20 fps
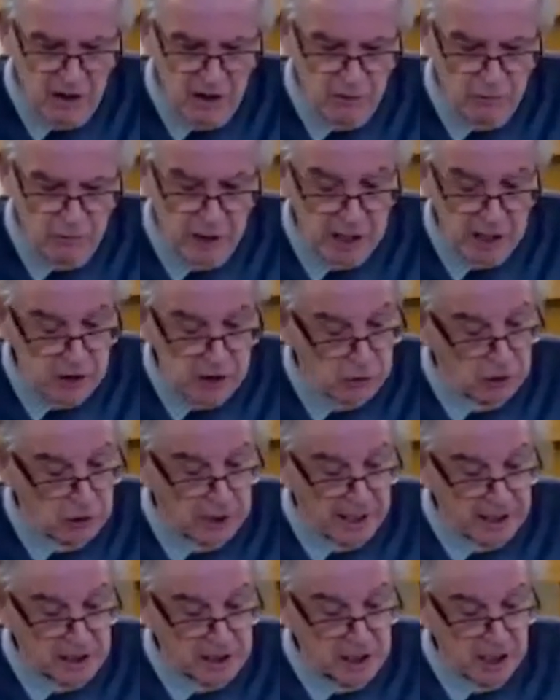Rachel
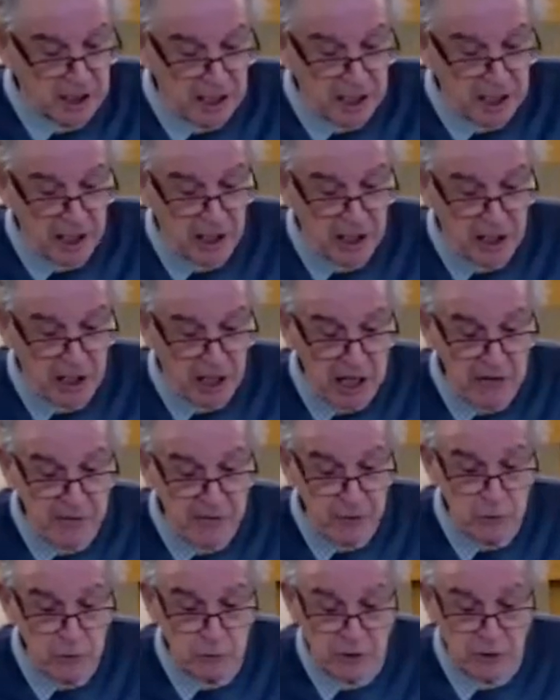tells Leah,
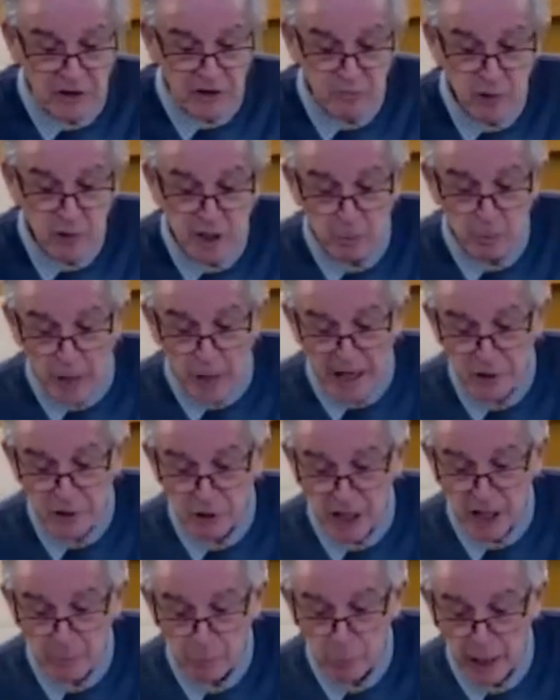If you give me the
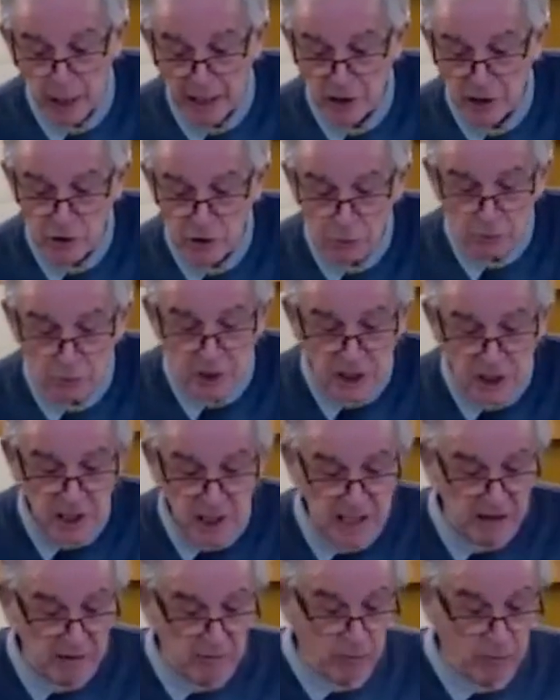mandrake plants, you can
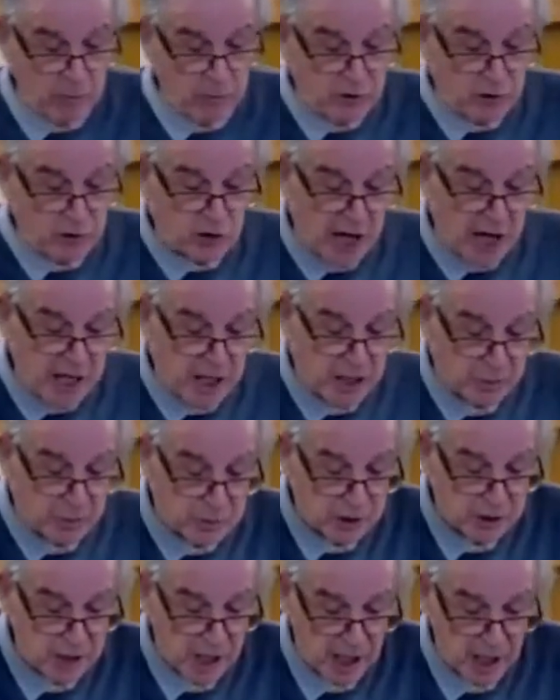see with Jacob
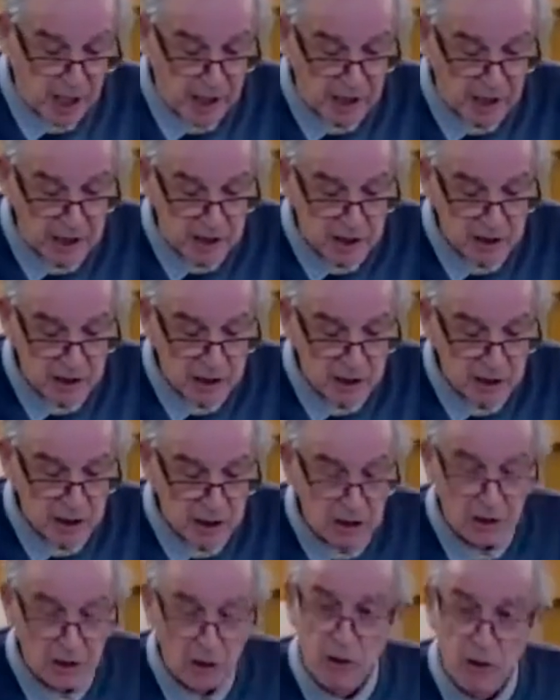tonight.
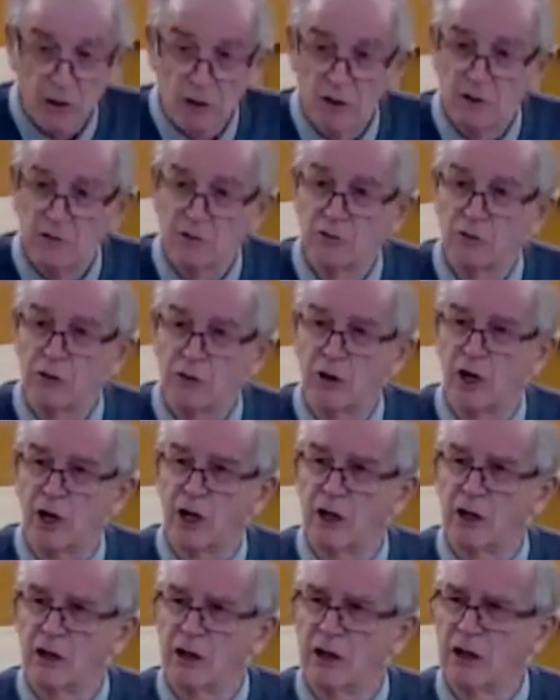
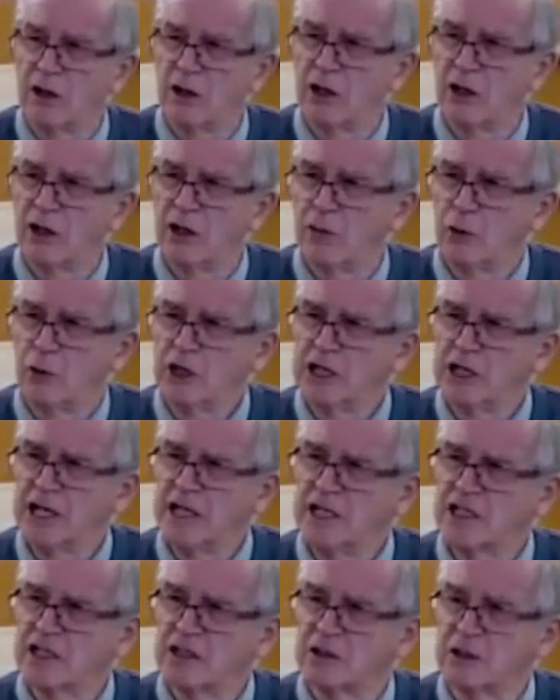Wow, what an
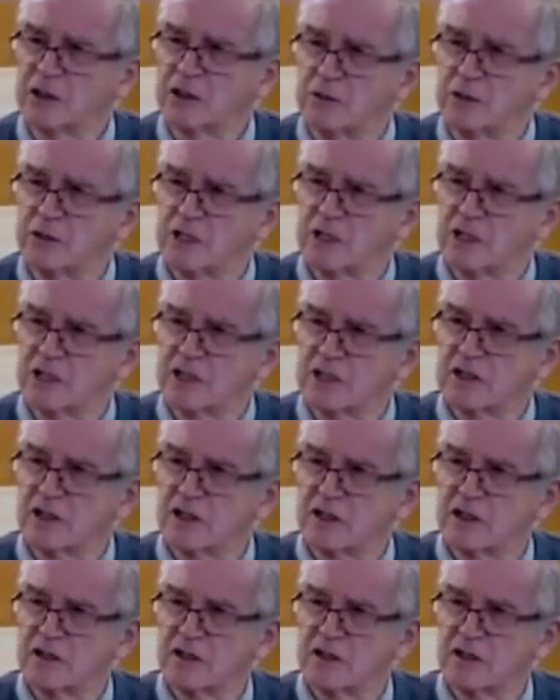insult to a sister.